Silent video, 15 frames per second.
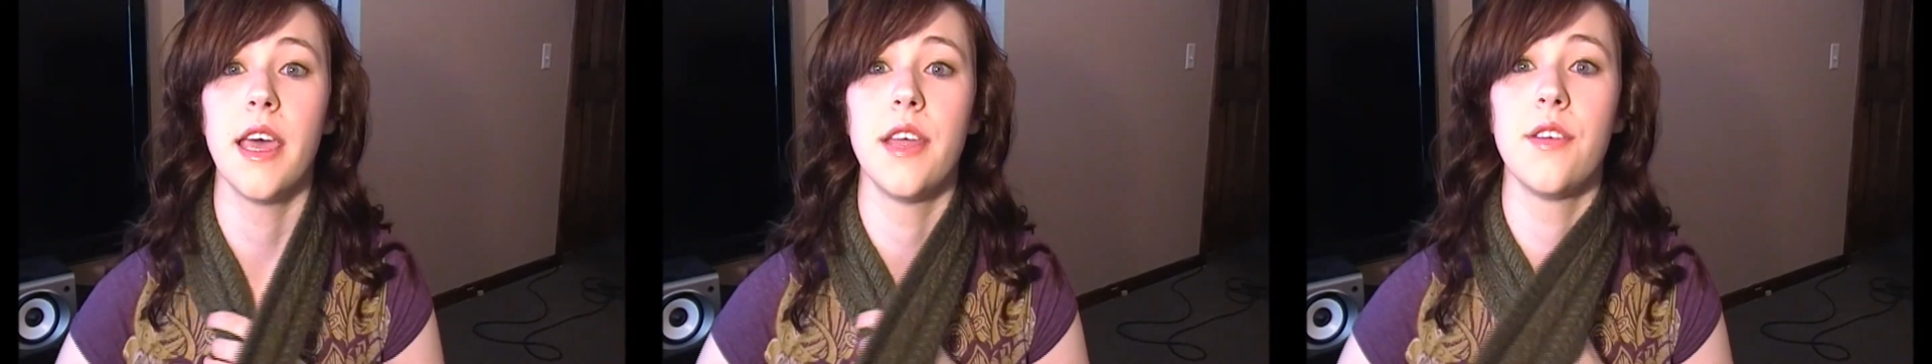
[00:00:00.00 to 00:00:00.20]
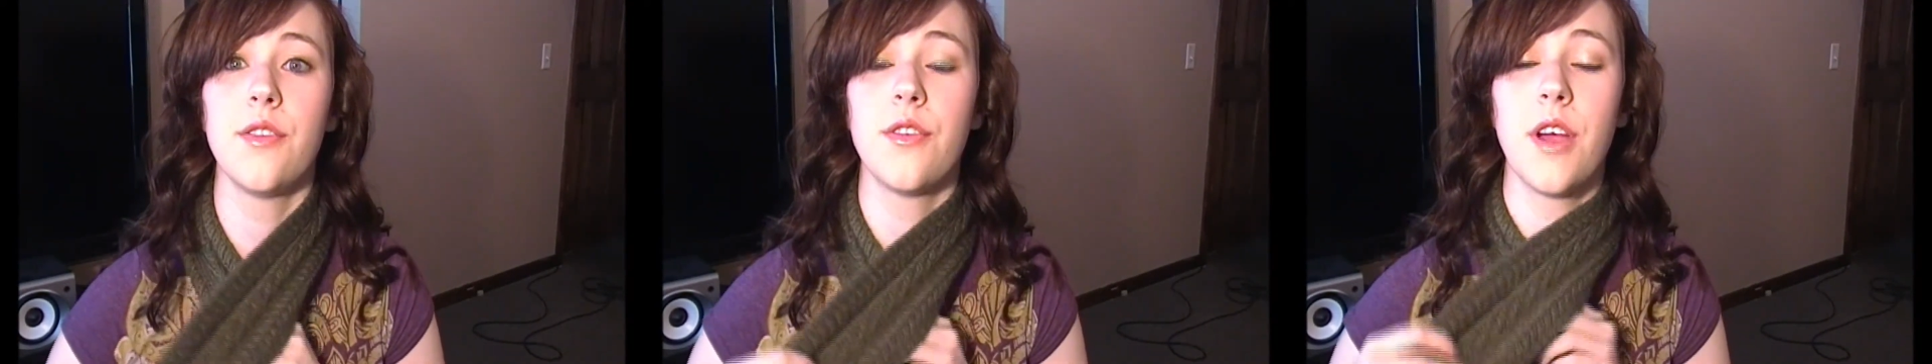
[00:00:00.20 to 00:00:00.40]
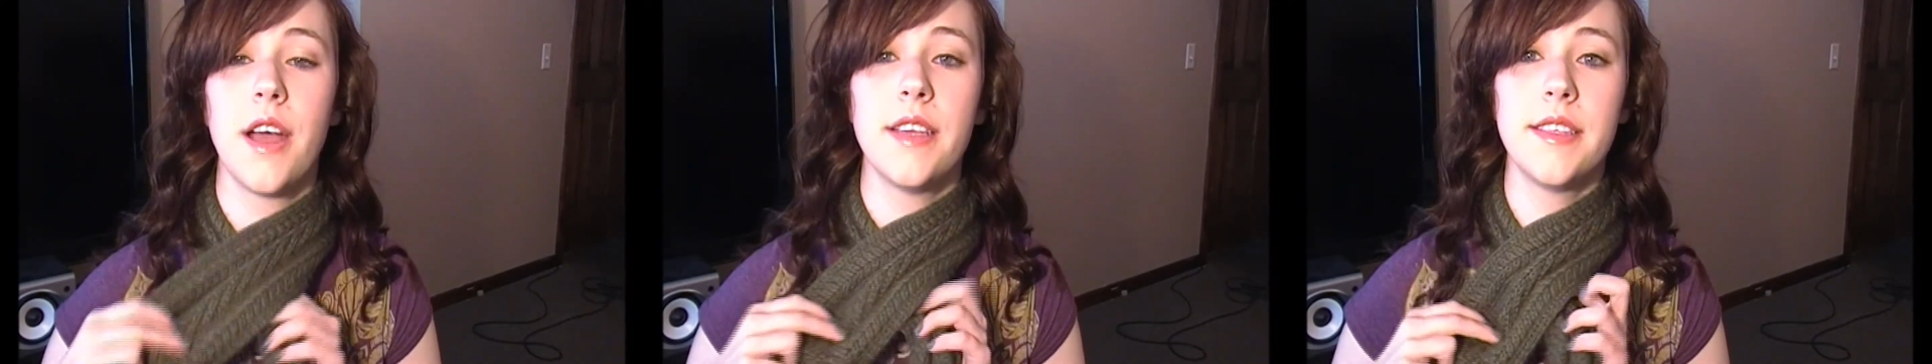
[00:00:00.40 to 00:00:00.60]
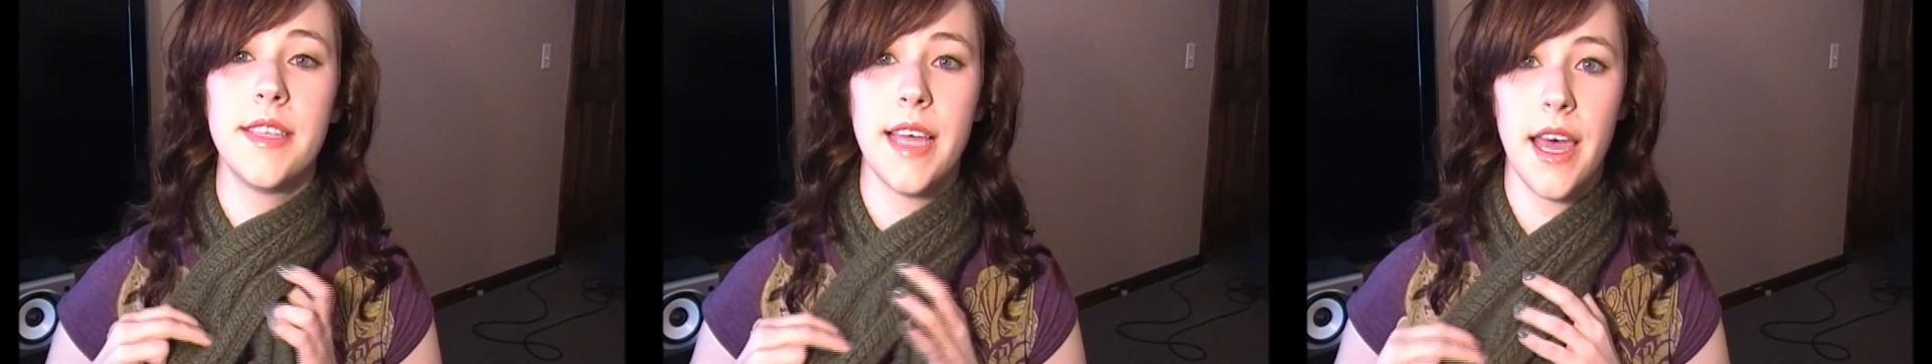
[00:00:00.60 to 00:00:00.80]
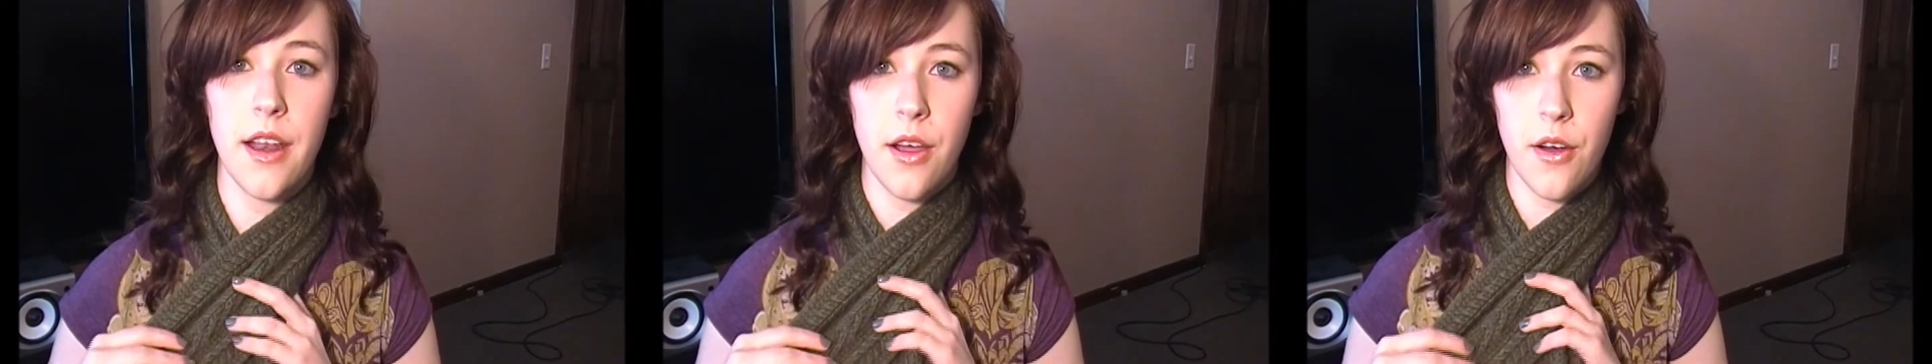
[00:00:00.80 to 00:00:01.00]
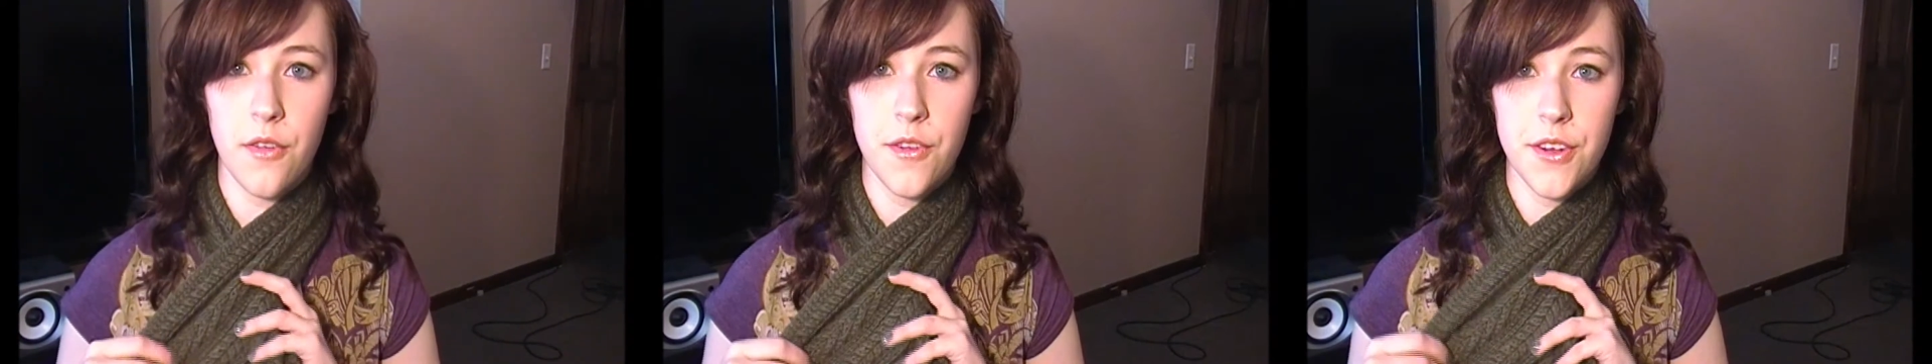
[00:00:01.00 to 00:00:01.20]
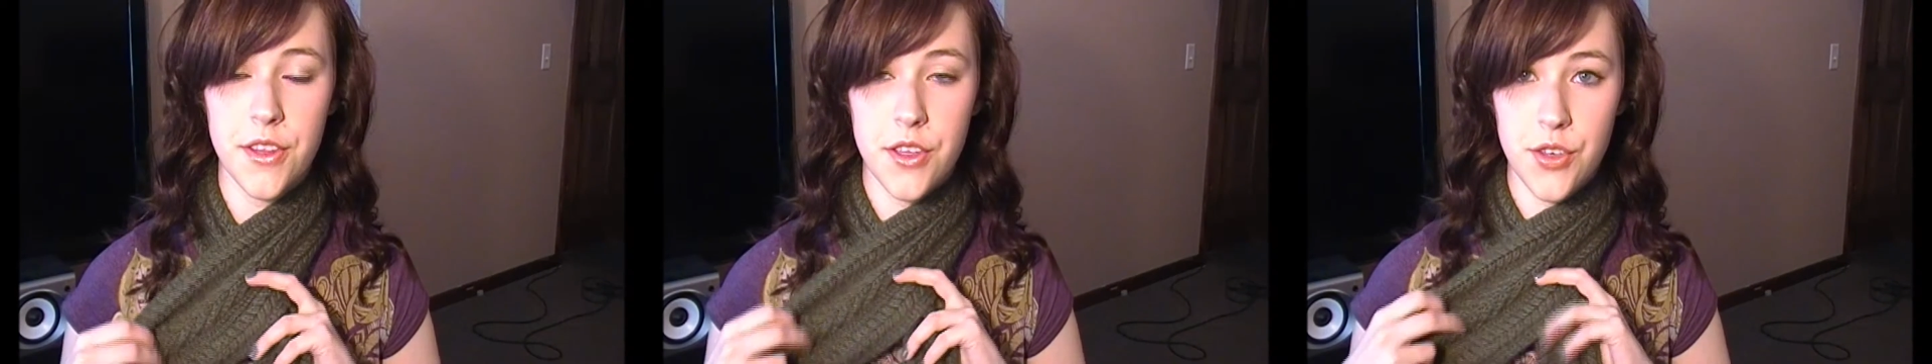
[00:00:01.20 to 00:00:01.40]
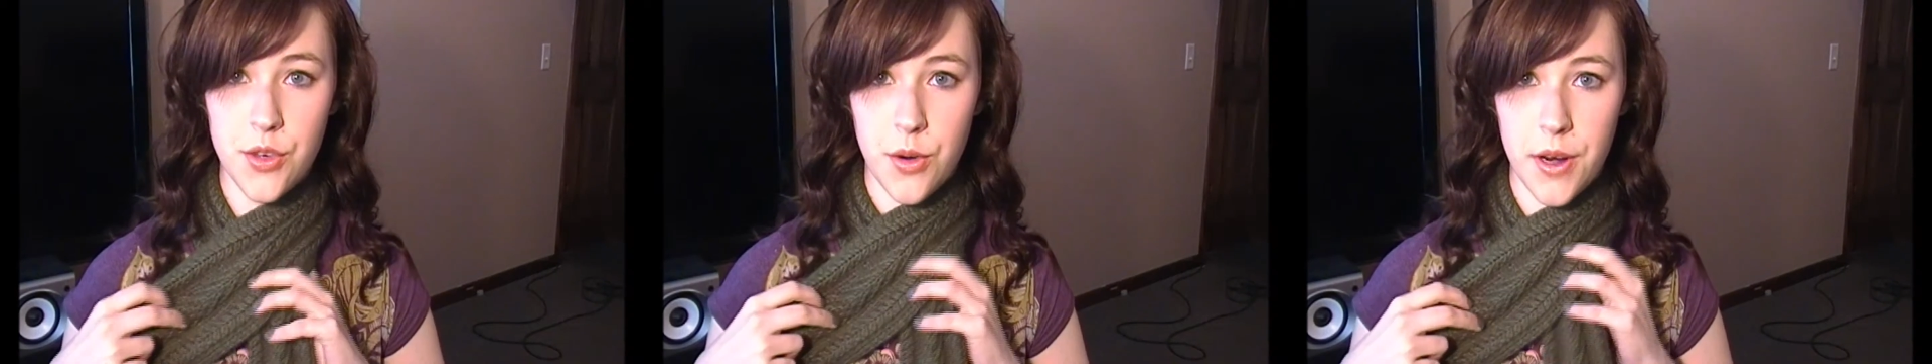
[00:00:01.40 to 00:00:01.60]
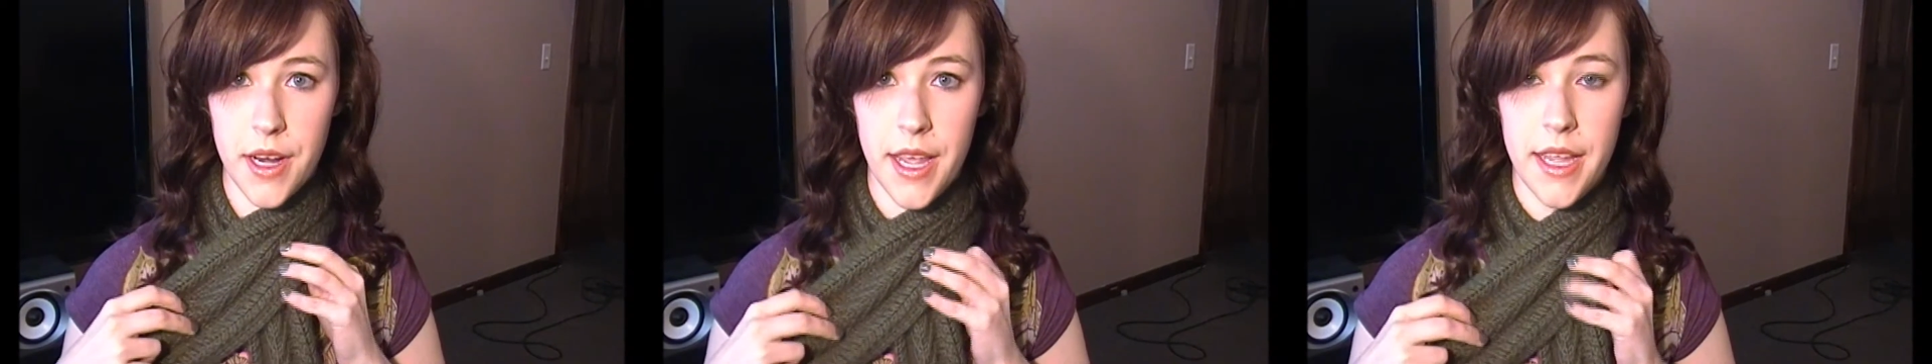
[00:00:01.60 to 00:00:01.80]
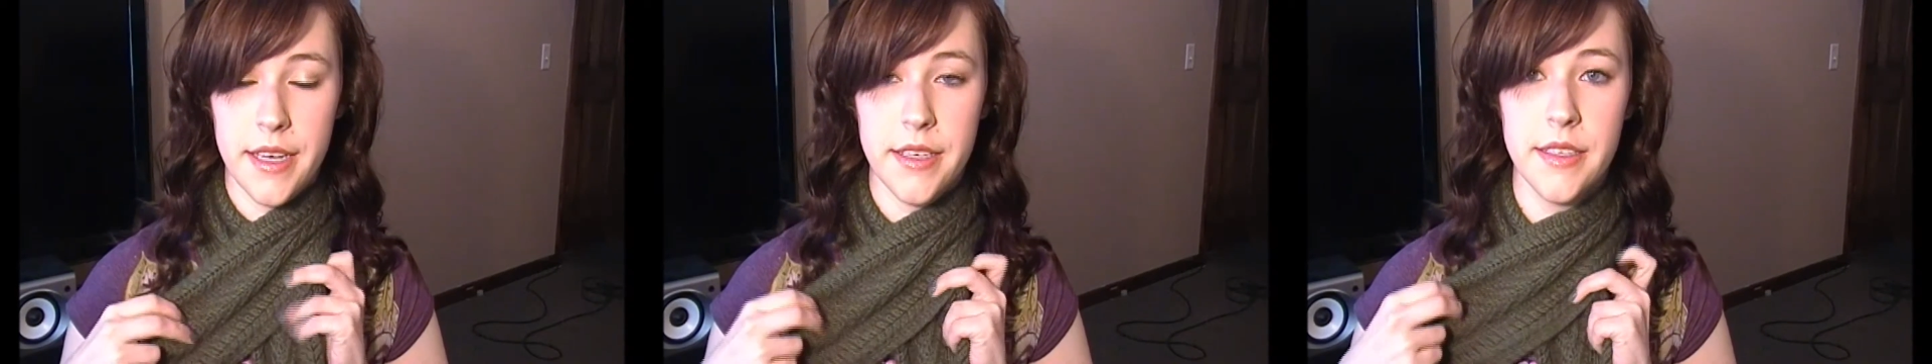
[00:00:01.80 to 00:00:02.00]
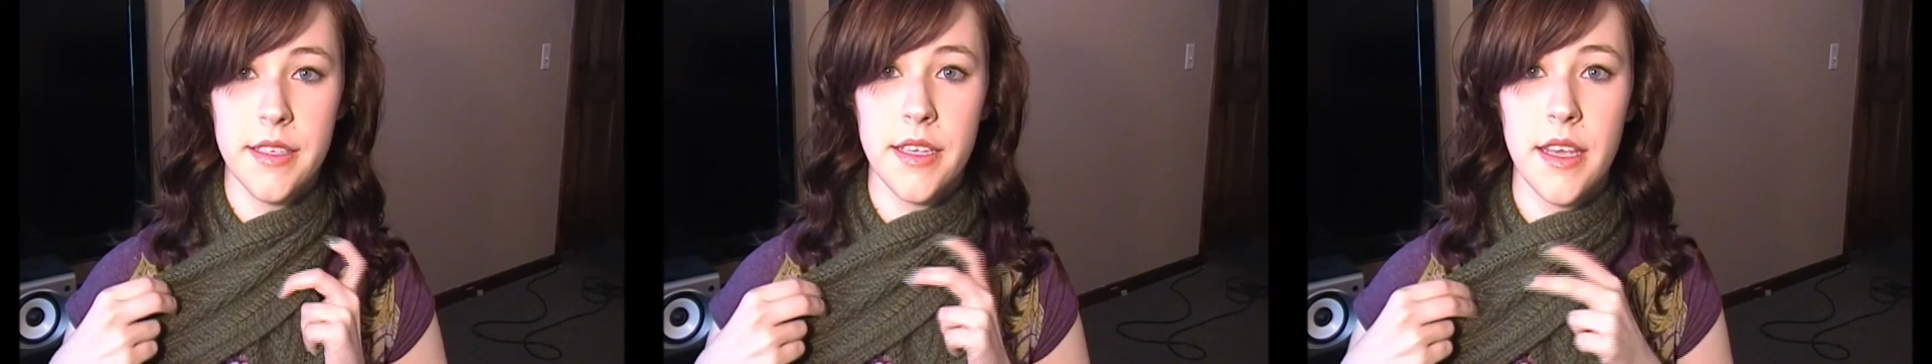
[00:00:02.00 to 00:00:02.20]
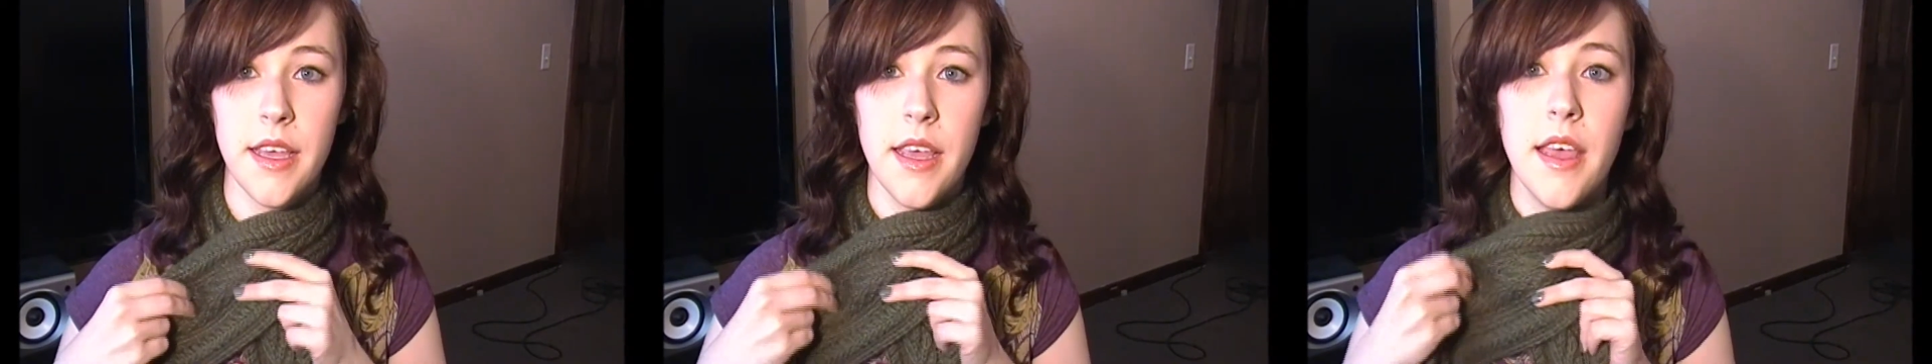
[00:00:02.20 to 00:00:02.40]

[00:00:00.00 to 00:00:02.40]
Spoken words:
and cross that over the short end,